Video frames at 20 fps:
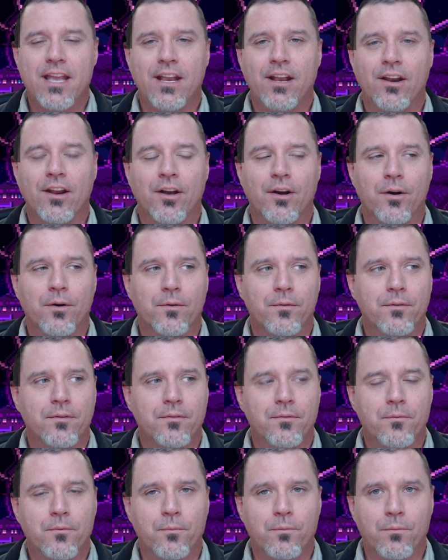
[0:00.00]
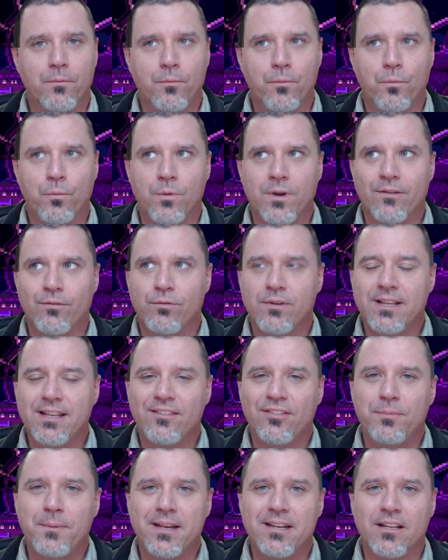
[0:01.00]
know, we've really
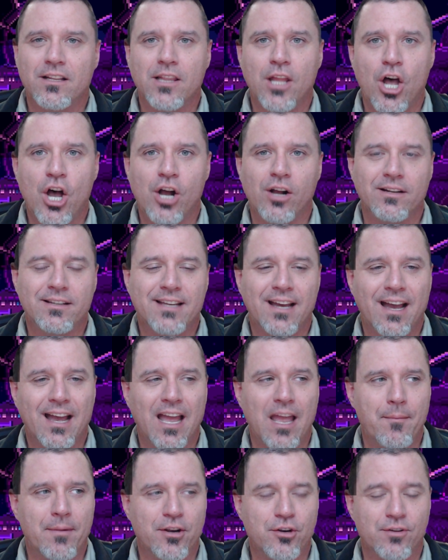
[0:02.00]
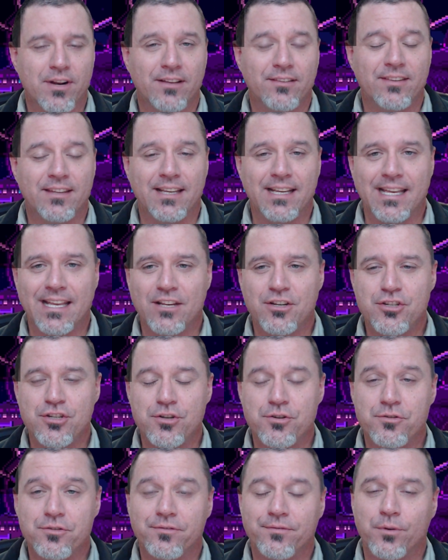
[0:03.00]
spent a long time addressing
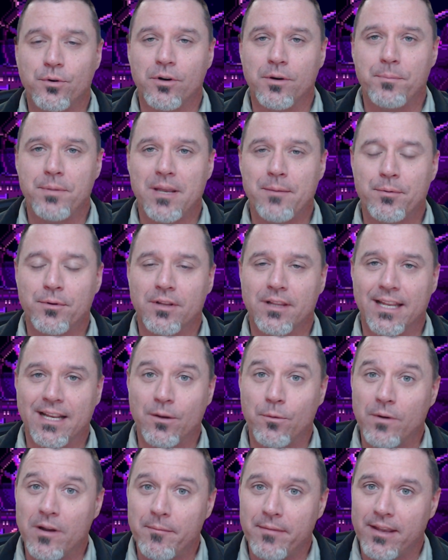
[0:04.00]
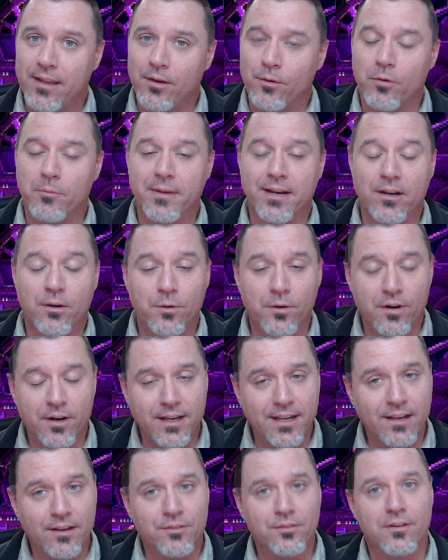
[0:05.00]
issues for people like women or
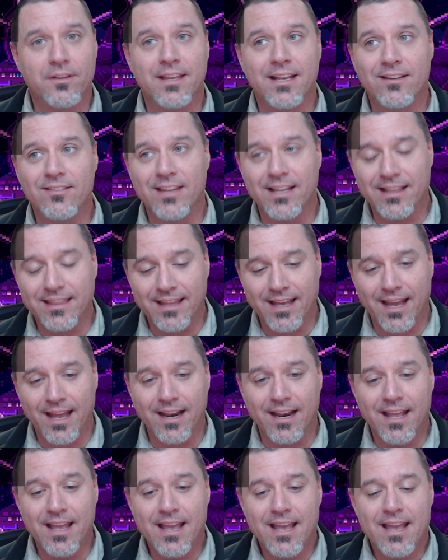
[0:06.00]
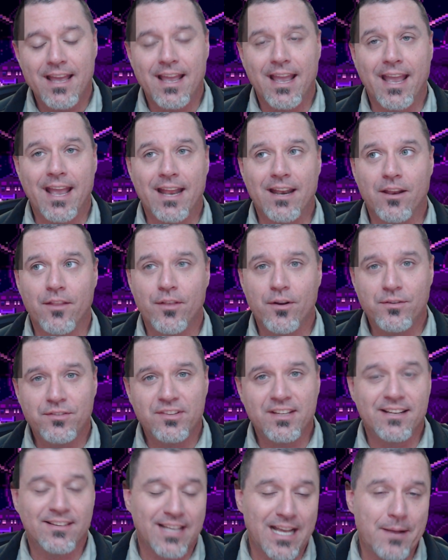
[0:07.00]
minorities or things like that. And those
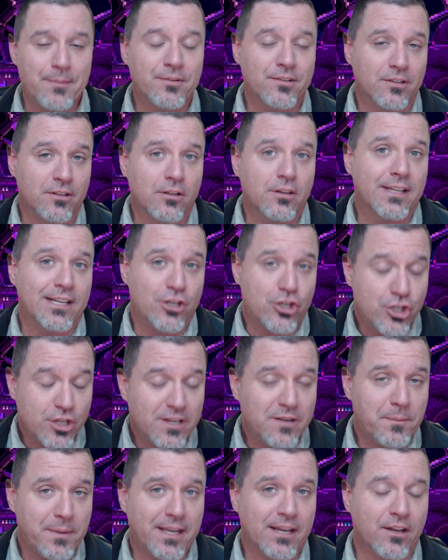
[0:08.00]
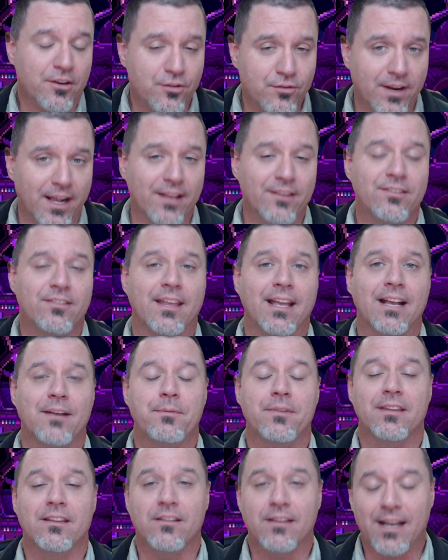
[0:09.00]
things absolutely should be addressed. They
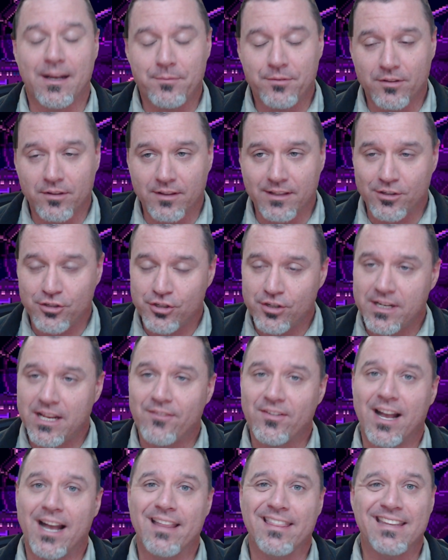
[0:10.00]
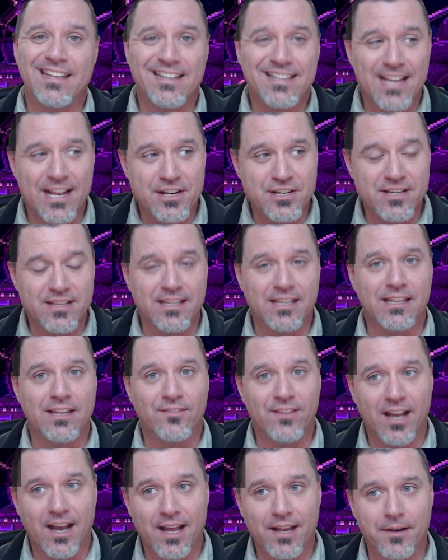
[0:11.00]
absolutely should have gotten the attention that they've
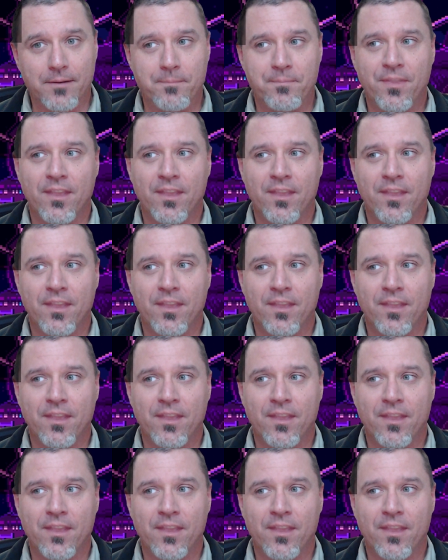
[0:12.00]
gotten.